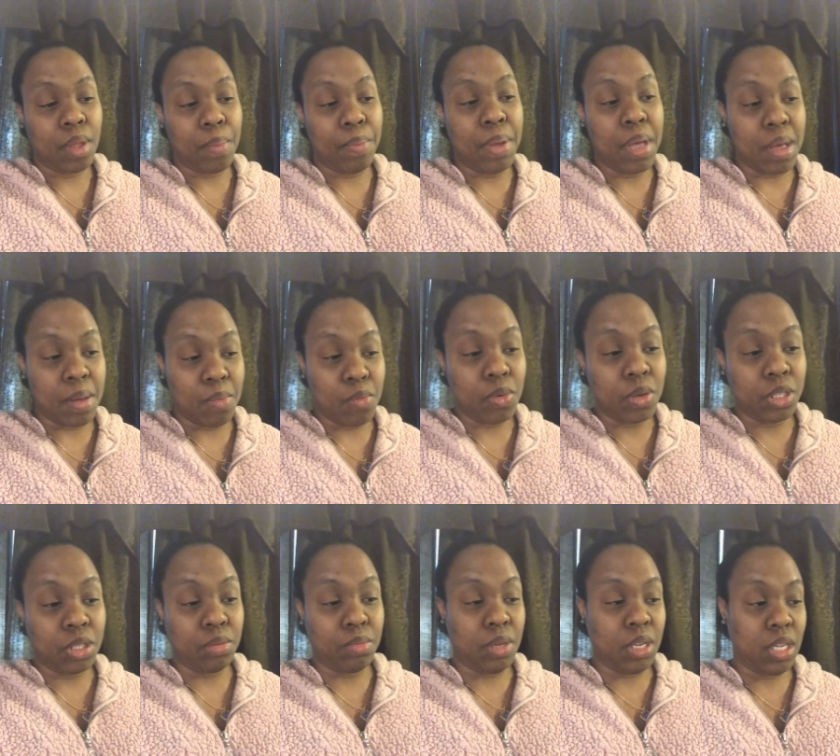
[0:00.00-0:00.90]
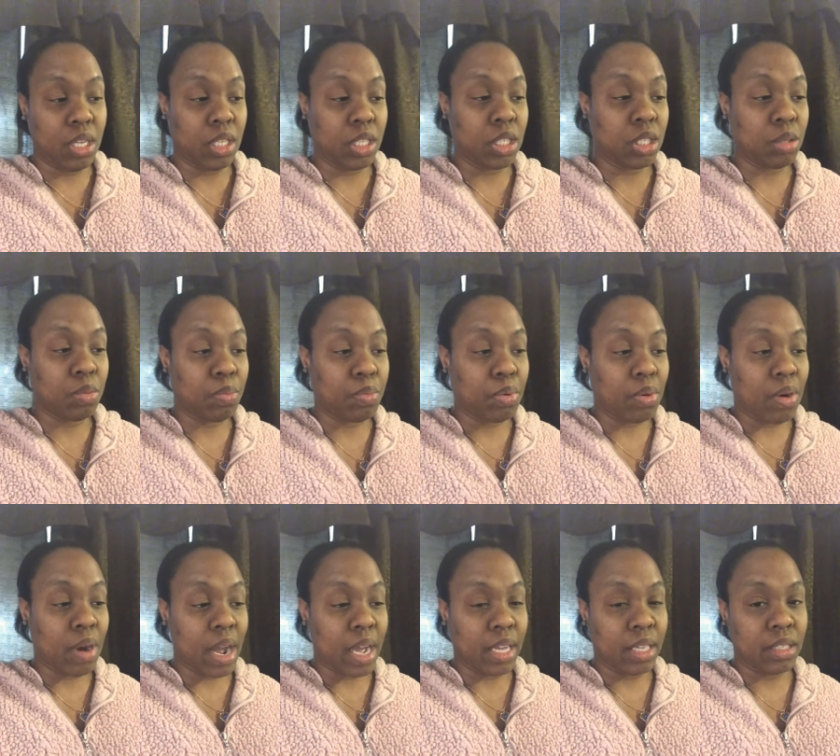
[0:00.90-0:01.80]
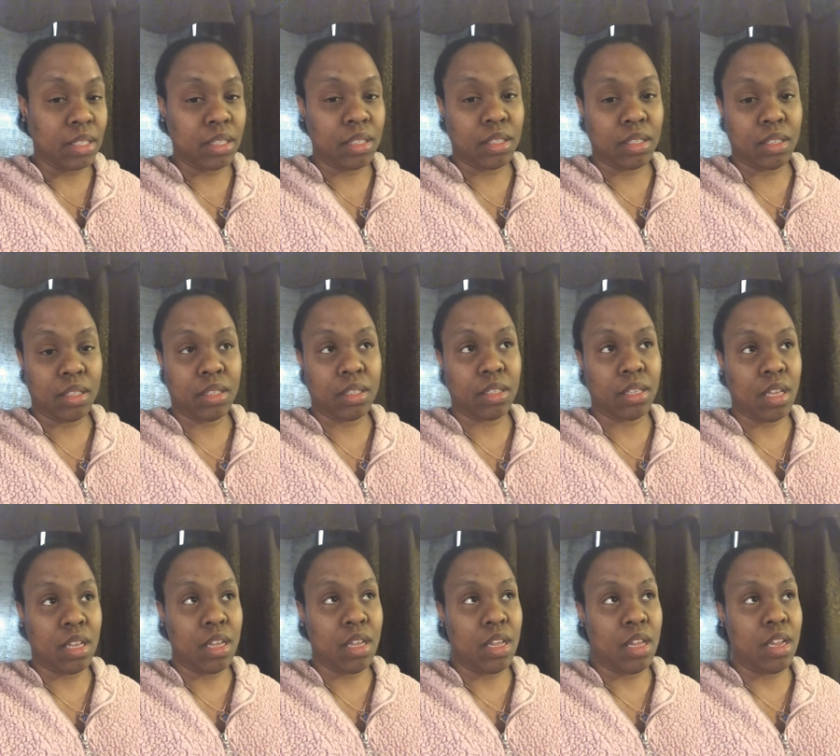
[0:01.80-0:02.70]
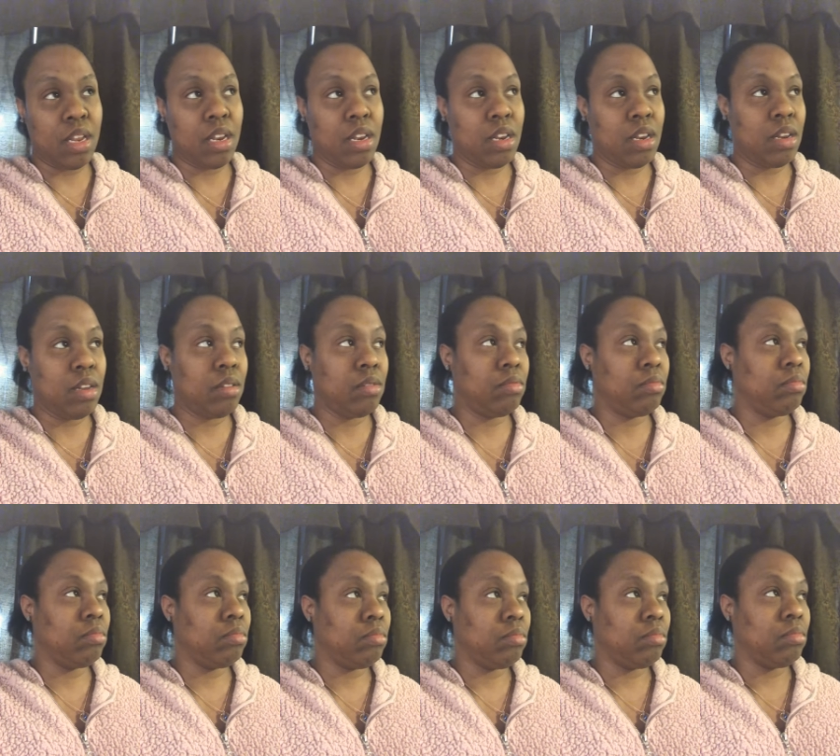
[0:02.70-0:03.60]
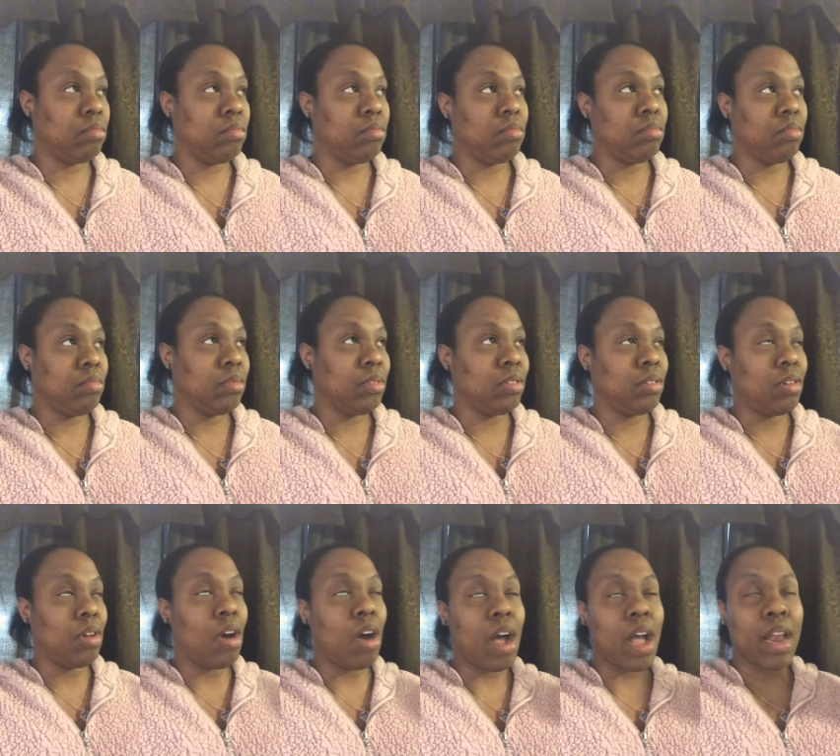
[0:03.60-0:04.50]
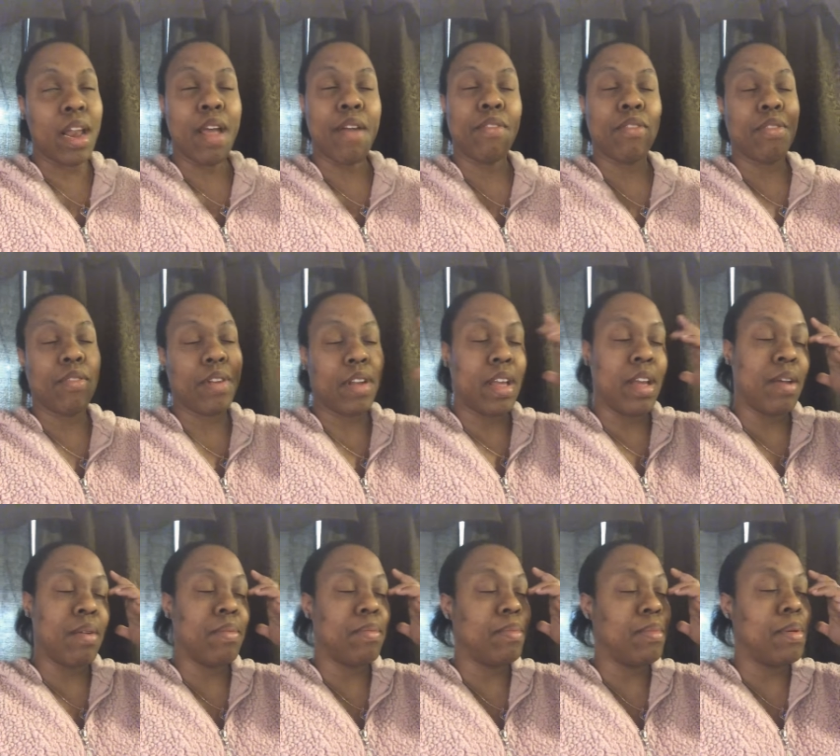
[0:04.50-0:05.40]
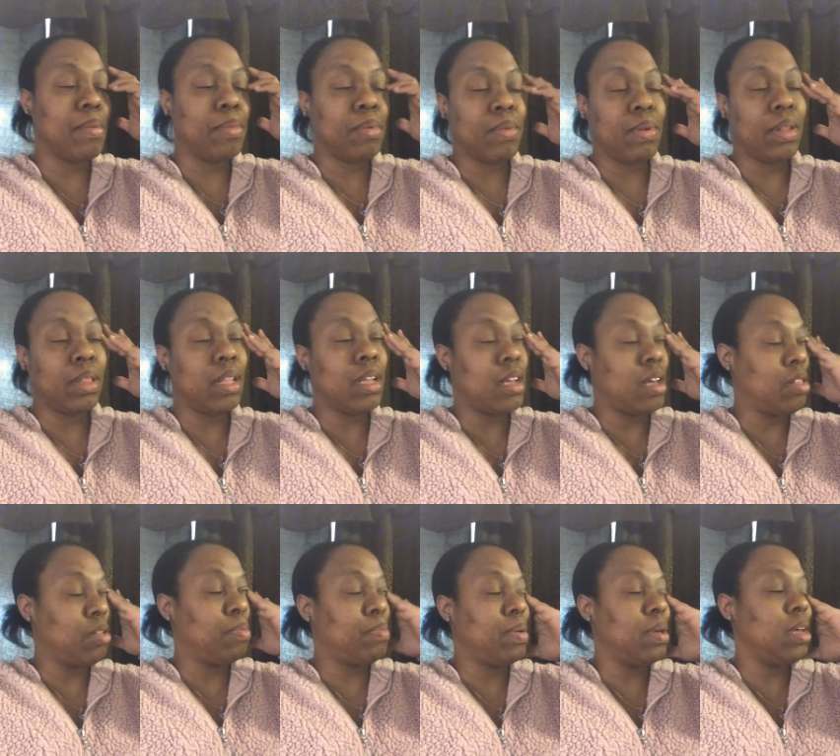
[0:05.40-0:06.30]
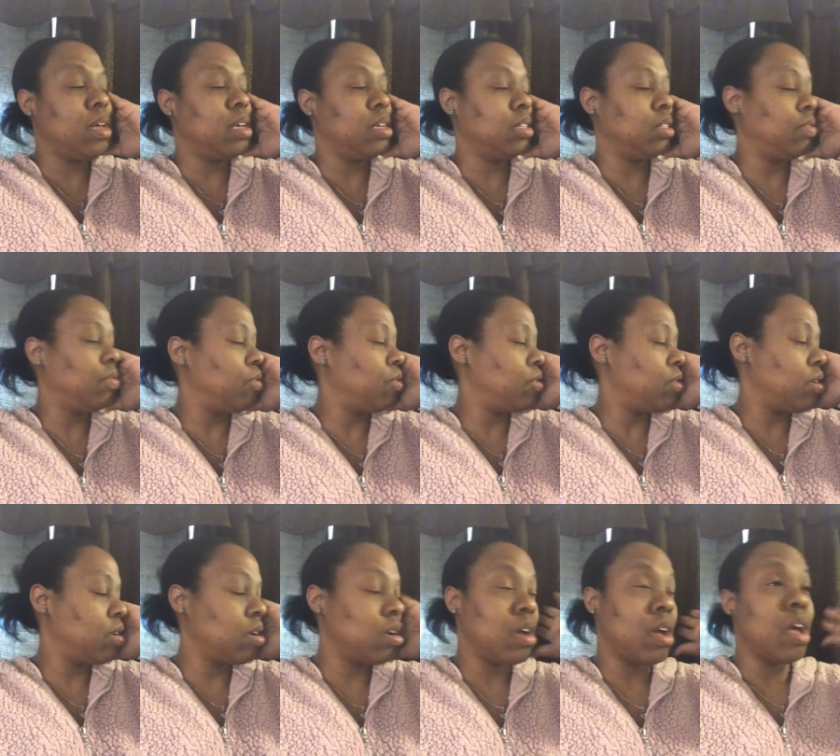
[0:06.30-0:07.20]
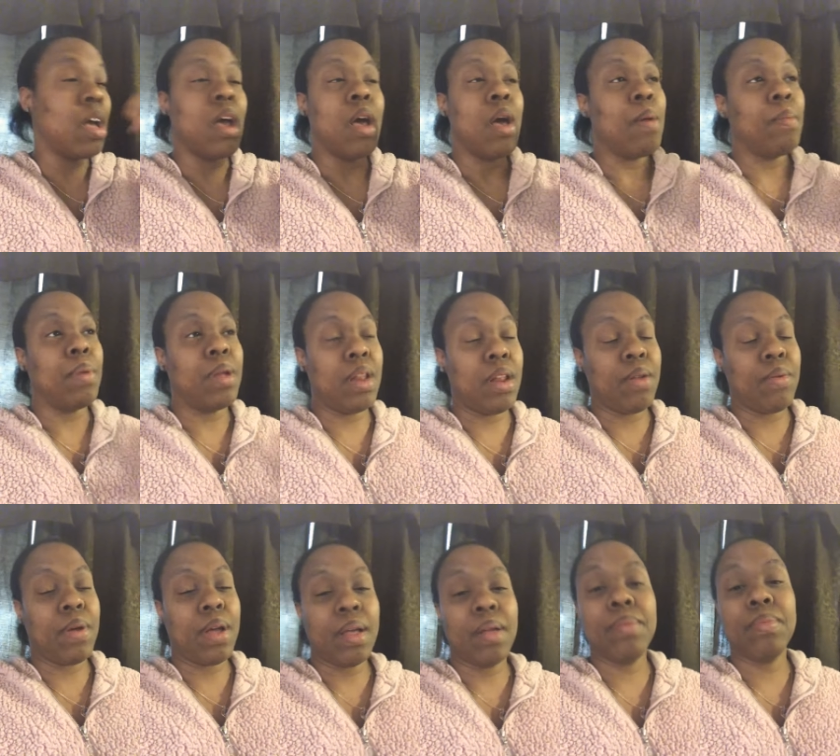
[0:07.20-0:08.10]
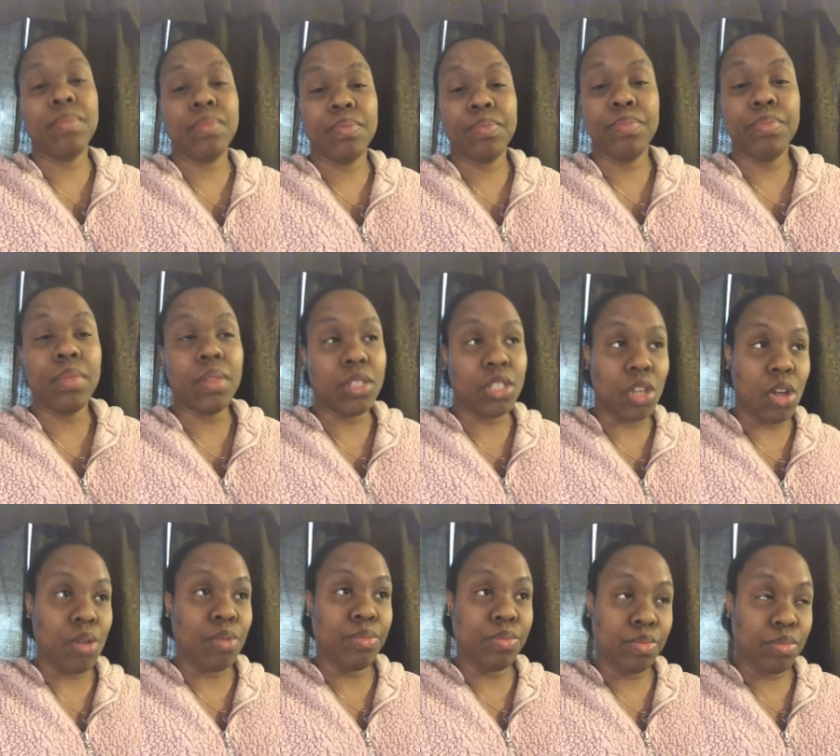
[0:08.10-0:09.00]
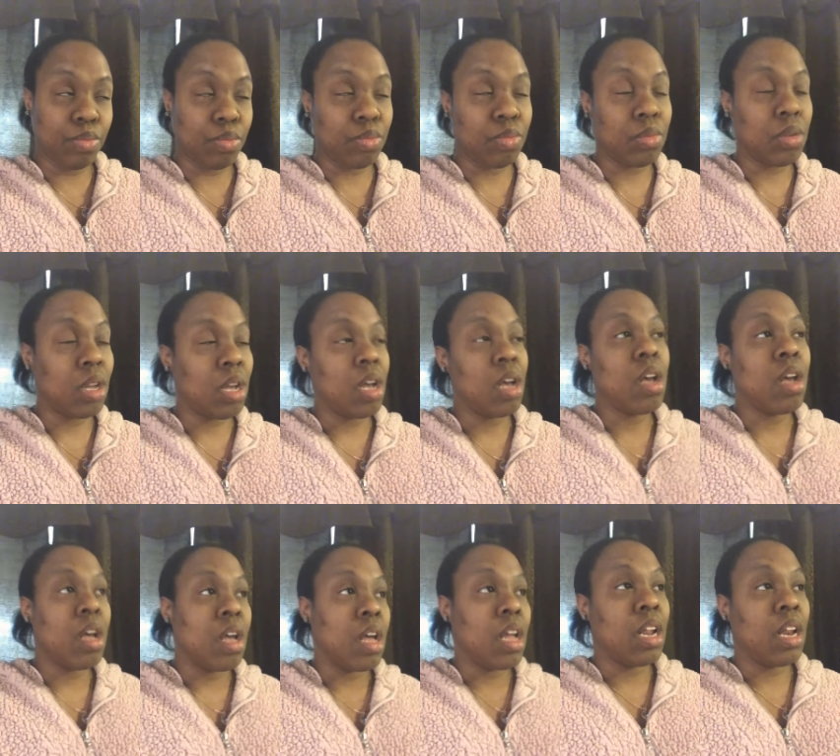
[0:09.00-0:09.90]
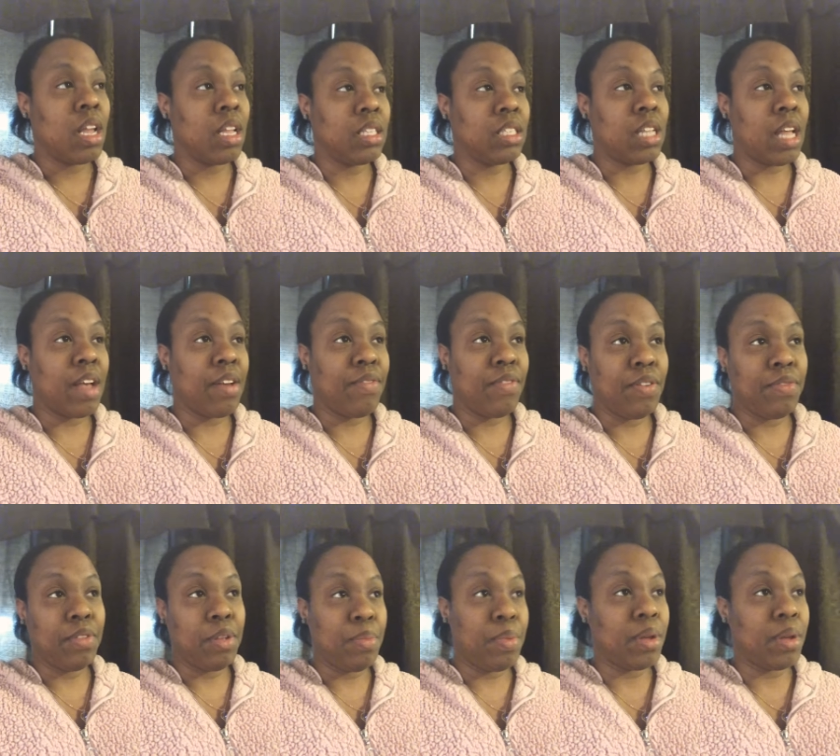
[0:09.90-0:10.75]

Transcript: pip, which means price in, I never remember what the other P is for. But anyway, so that's like 50